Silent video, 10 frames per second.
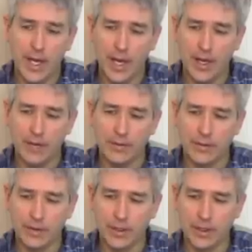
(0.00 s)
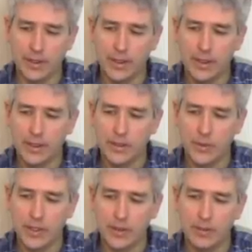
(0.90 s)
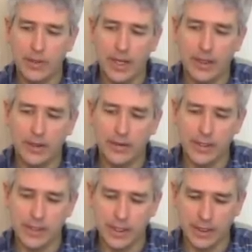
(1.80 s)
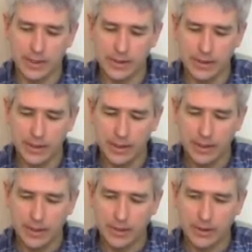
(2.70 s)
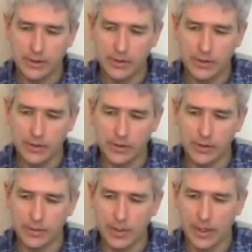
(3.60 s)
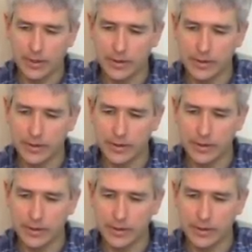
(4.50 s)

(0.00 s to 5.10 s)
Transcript: have? And so we can apply all these things to the older models